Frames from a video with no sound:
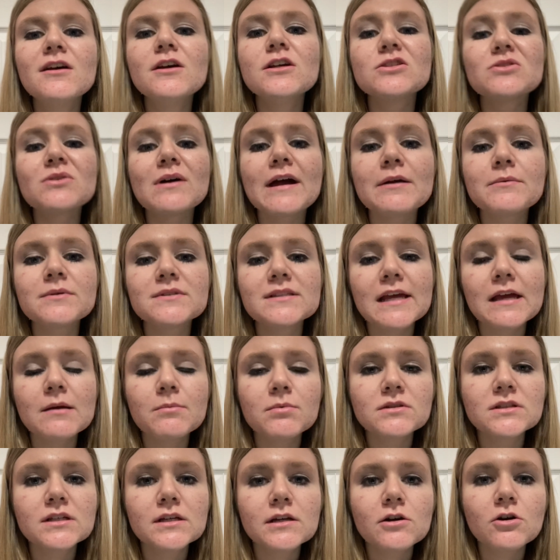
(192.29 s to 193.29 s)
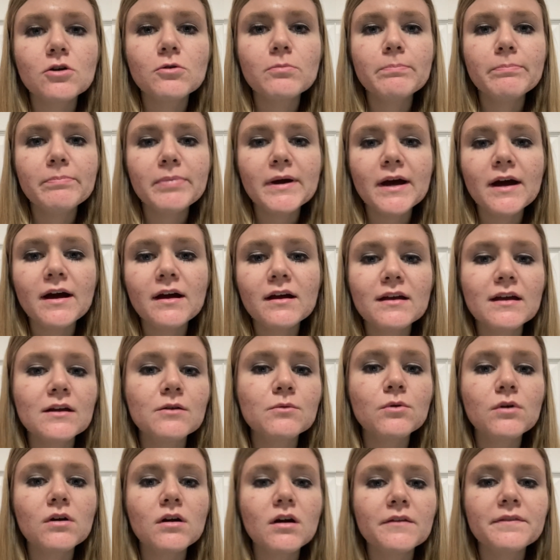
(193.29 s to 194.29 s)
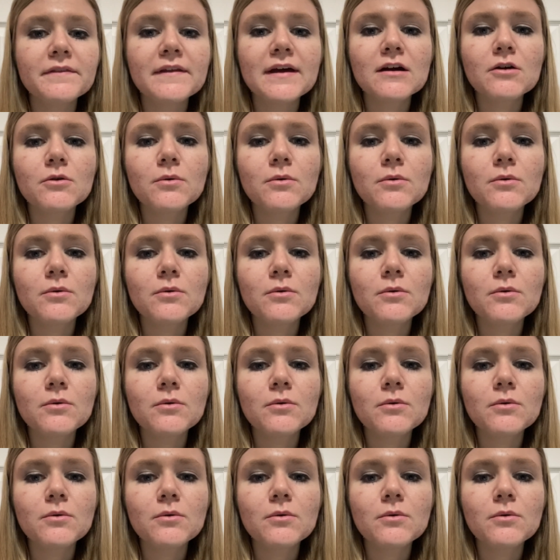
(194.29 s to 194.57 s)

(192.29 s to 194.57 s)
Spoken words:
So I was able to go back and work on that